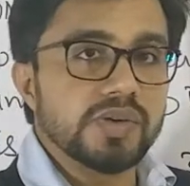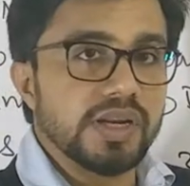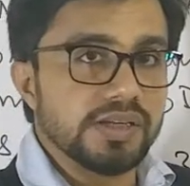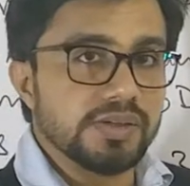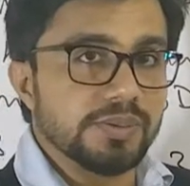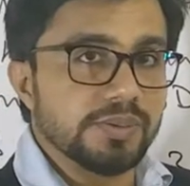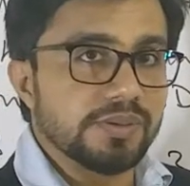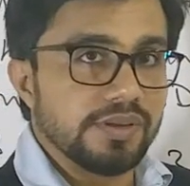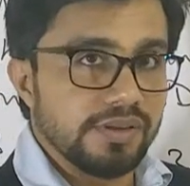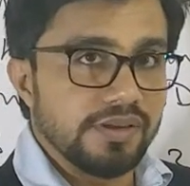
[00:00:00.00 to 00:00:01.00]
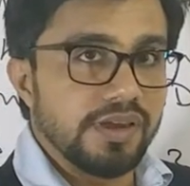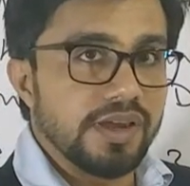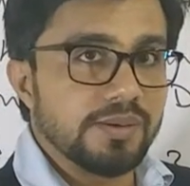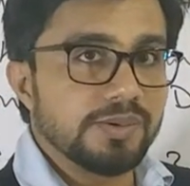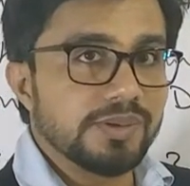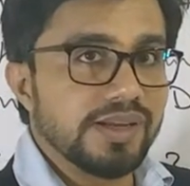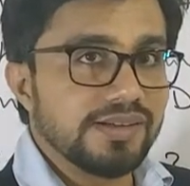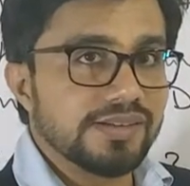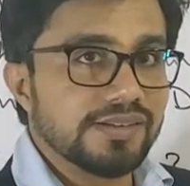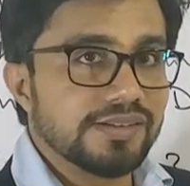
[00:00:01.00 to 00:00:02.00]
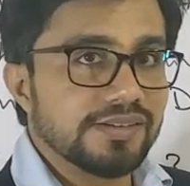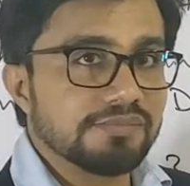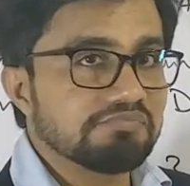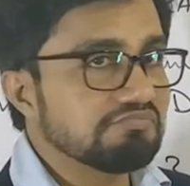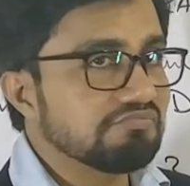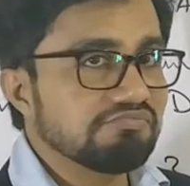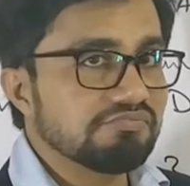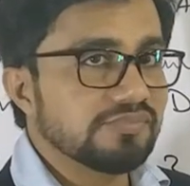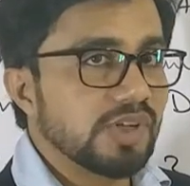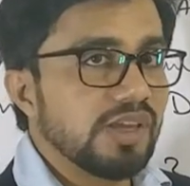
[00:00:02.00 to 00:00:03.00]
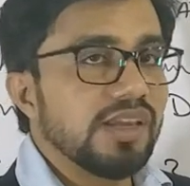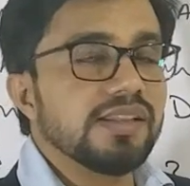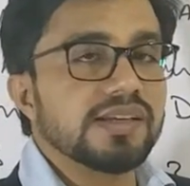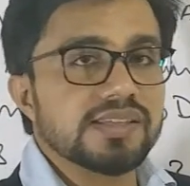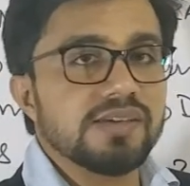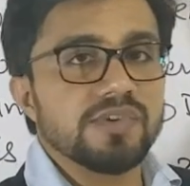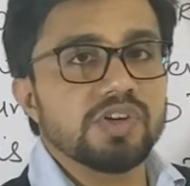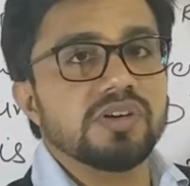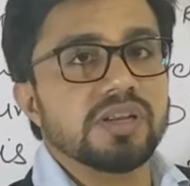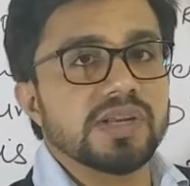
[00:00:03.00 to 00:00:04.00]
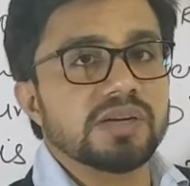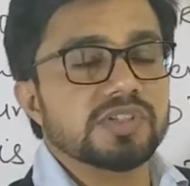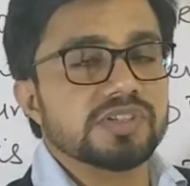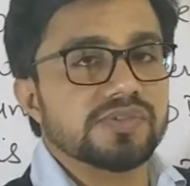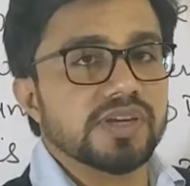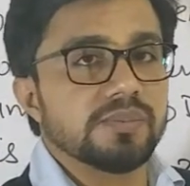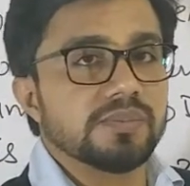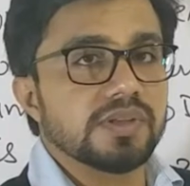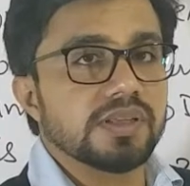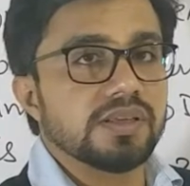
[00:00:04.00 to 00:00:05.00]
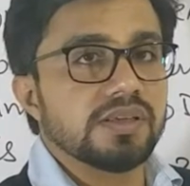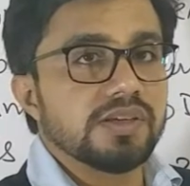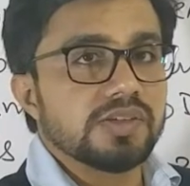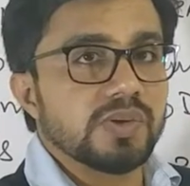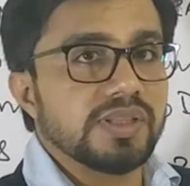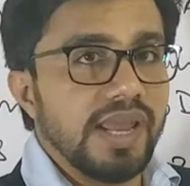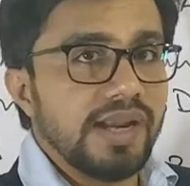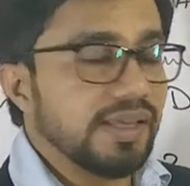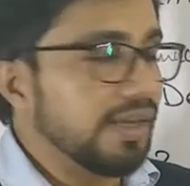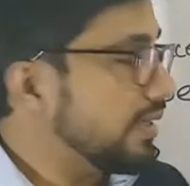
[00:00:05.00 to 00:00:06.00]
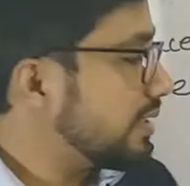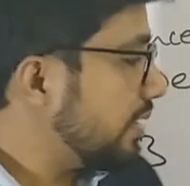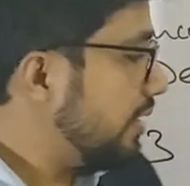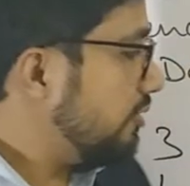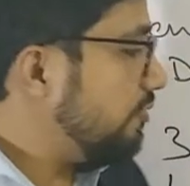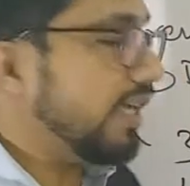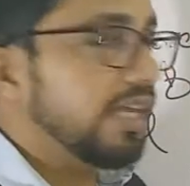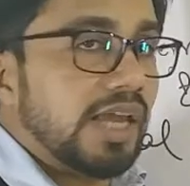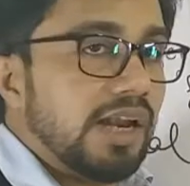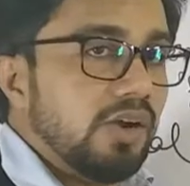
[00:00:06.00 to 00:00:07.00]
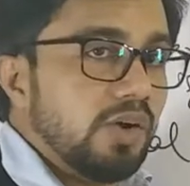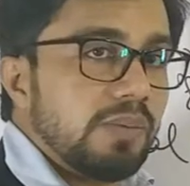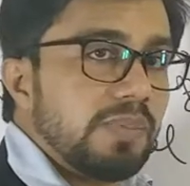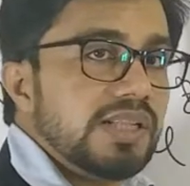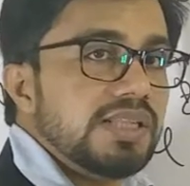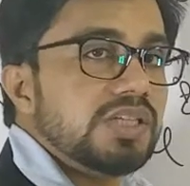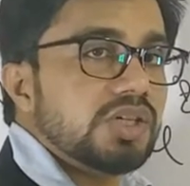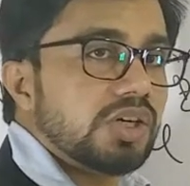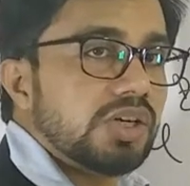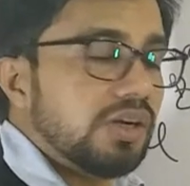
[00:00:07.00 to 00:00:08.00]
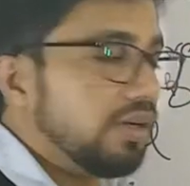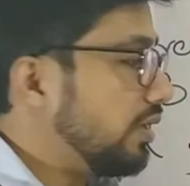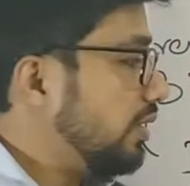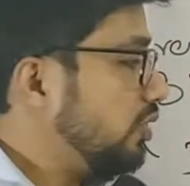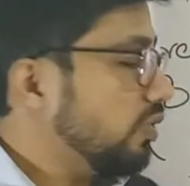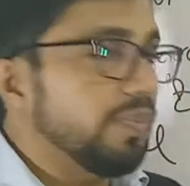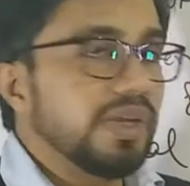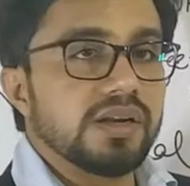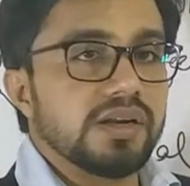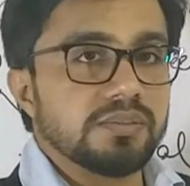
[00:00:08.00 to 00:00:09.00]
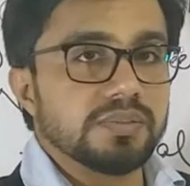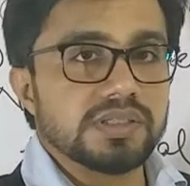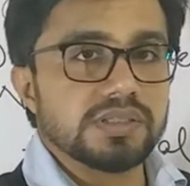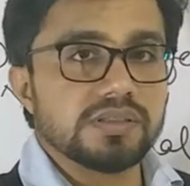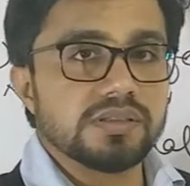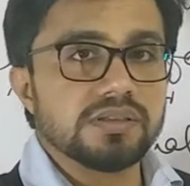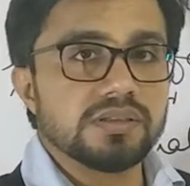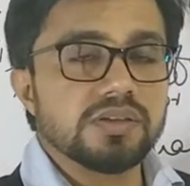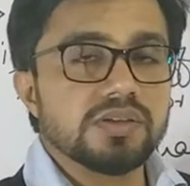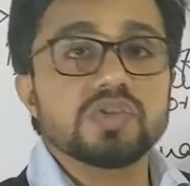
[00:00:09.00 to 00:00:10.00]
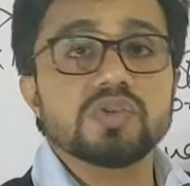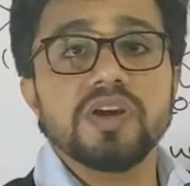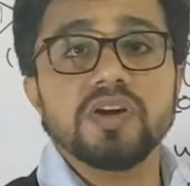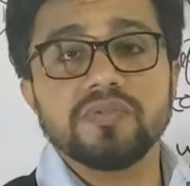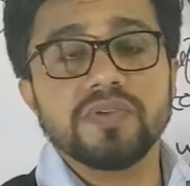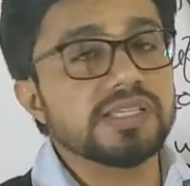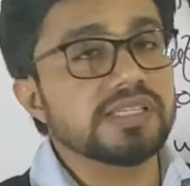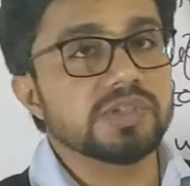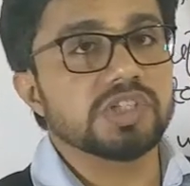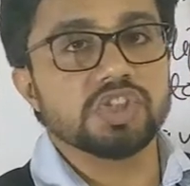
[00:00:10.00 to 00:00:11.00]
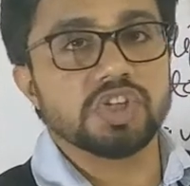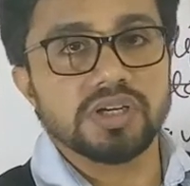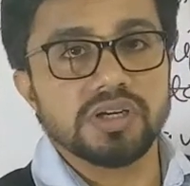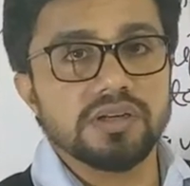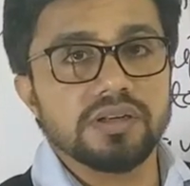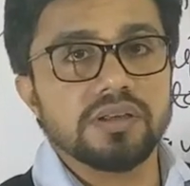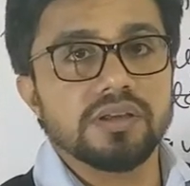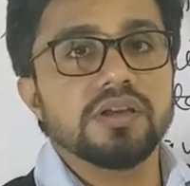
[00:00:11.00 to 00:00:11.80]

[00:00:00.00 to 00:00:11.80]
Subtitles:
into 92. Can do that? In the exam, we don't have that much of time. So in that case, we cannot apply this shortcut to bigger numbers. So we have to find some other shortcut